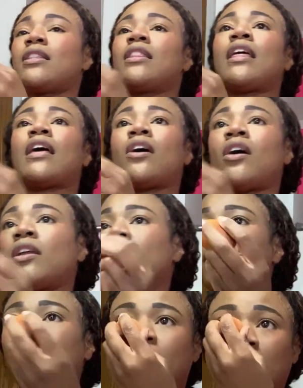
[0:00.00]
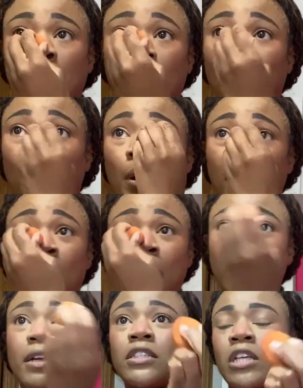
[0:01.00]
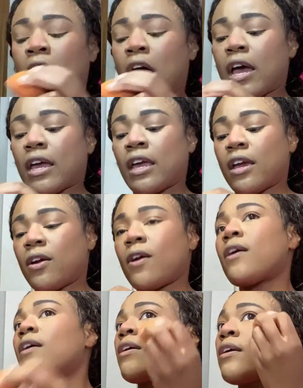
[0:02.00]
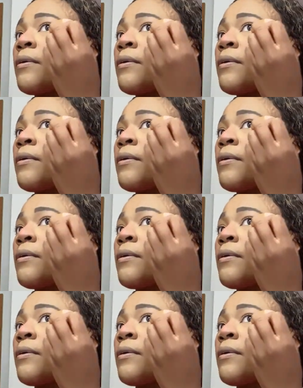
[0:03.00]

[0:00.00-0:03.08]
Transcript: That ought to kick it into high gear.